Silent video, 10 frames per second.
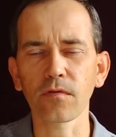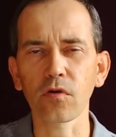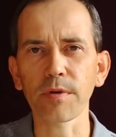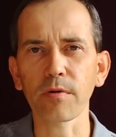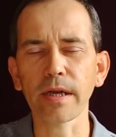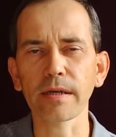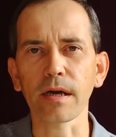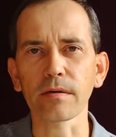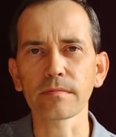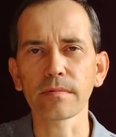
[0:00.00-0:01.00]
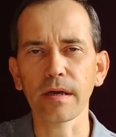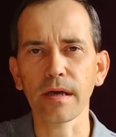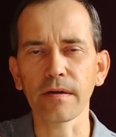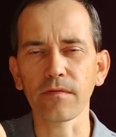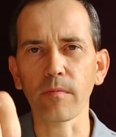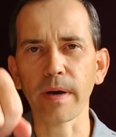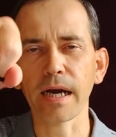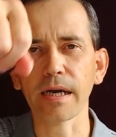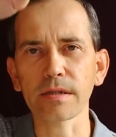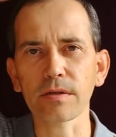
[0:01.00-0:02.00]
for me right now and for my
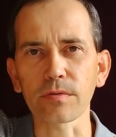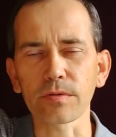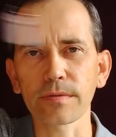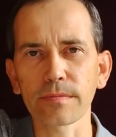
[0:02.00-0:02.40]
highest good.